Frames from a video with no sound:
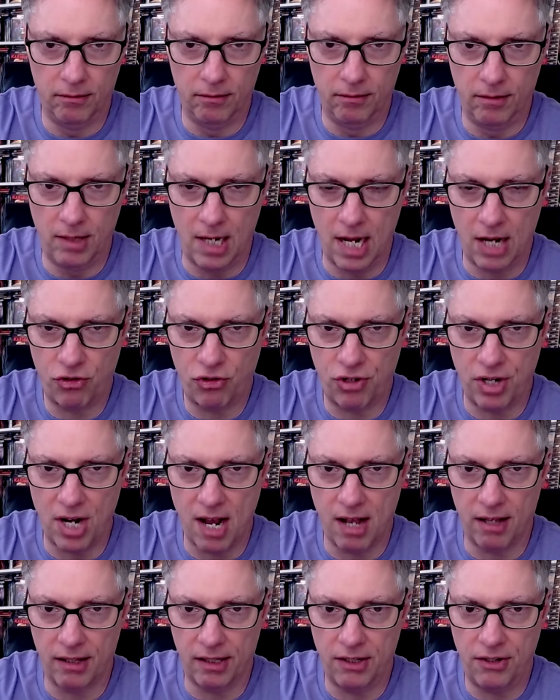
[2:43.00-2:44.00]

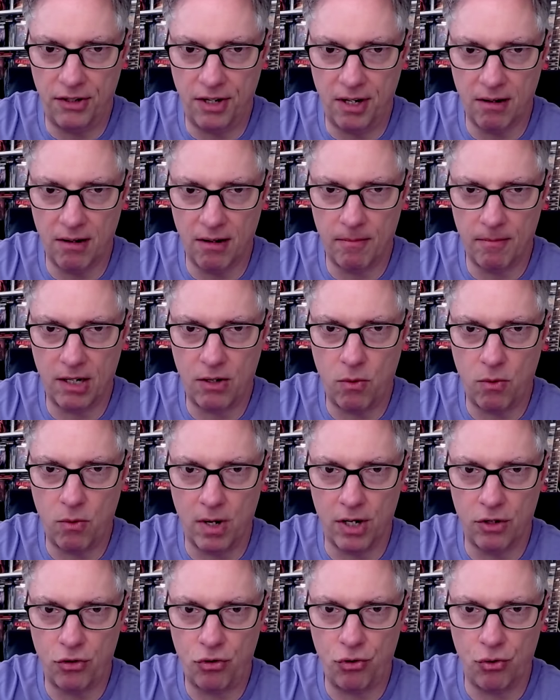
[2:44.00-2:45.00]
nationalities here. I'm not
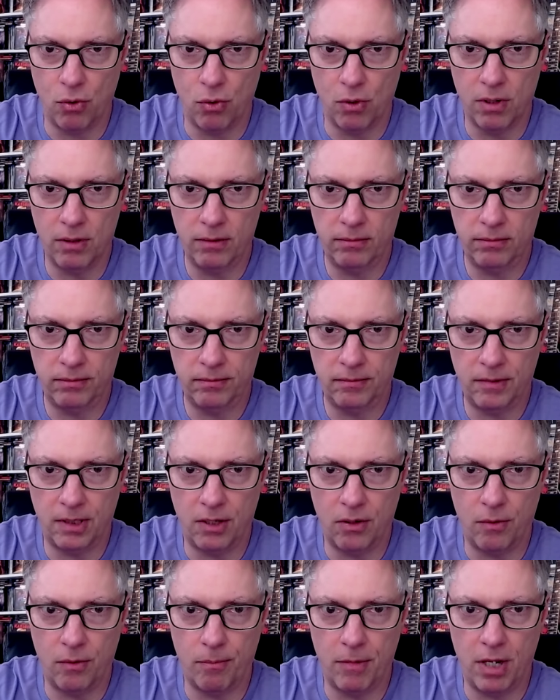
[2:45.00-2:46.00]
quite sure. I
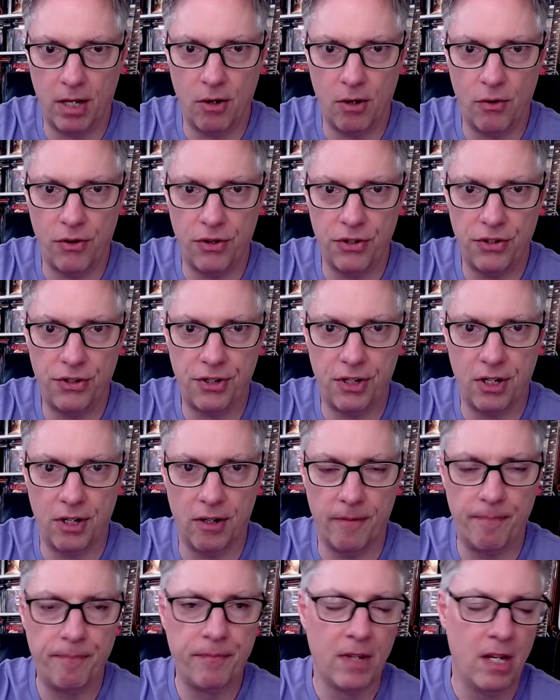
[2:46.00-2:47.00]
know, I know this
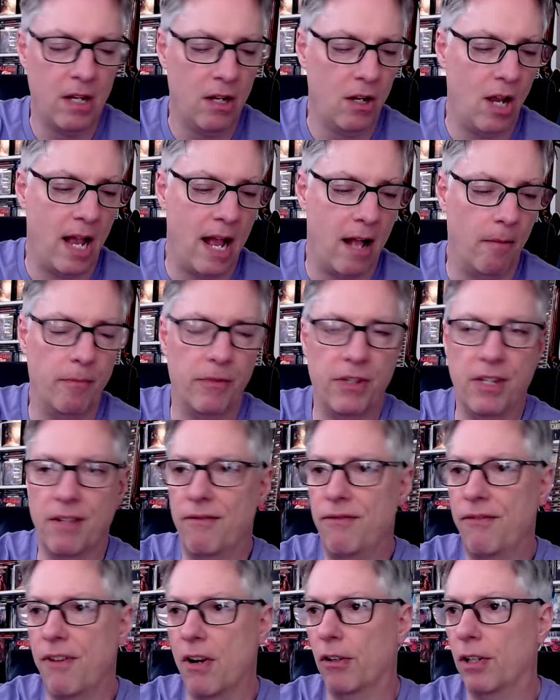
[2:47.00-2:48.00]
uh, album
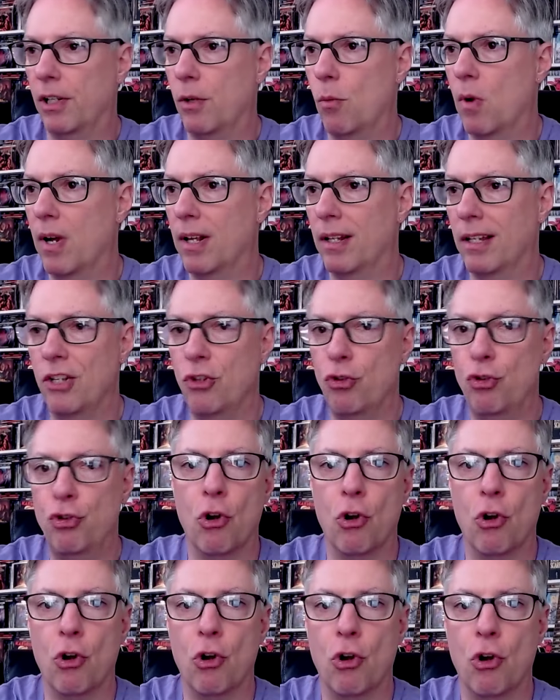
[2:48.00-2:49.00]
did fairly well in
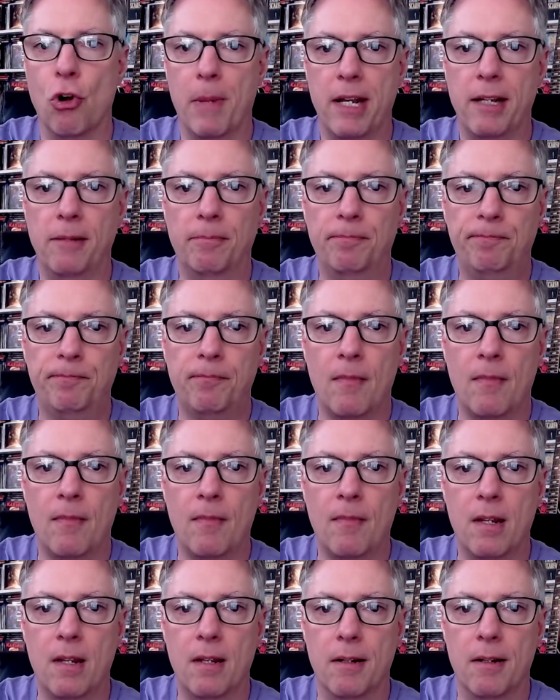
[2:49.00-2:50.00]
Germany
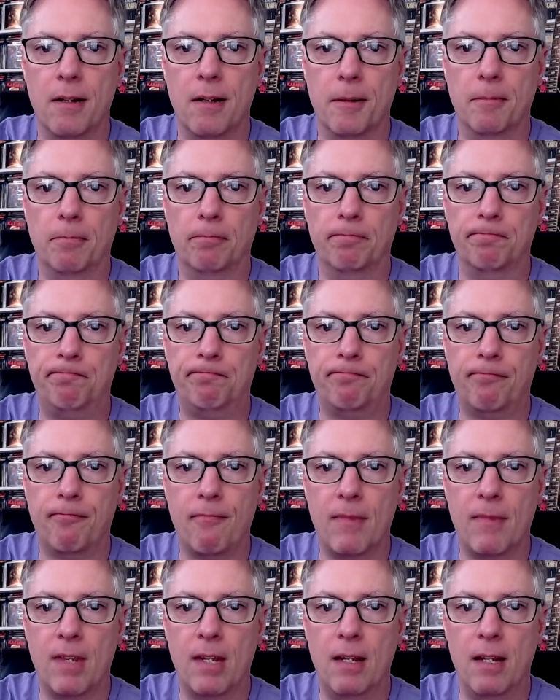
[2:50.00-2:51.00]
um,
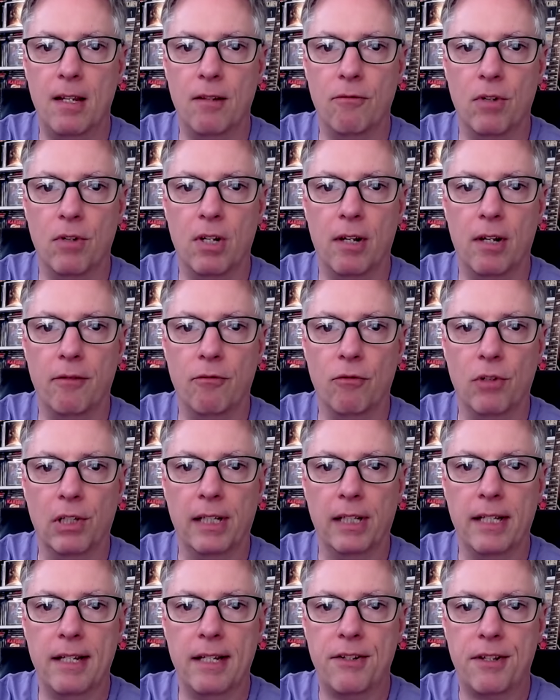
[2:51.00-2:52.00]
and, and
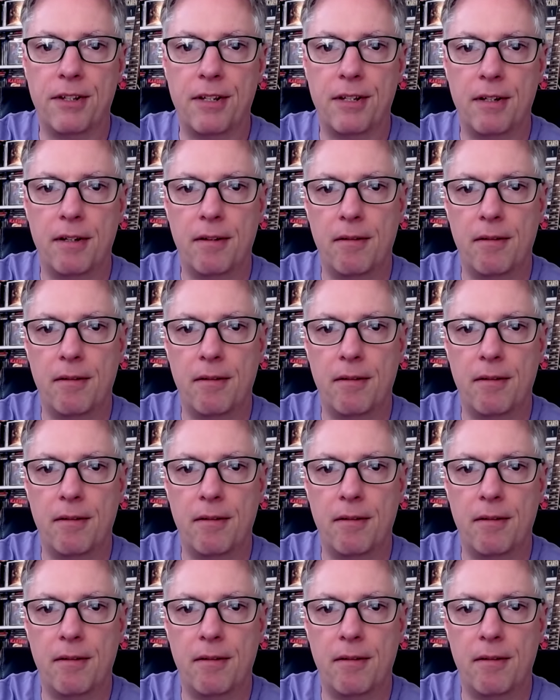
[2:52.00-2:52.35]
released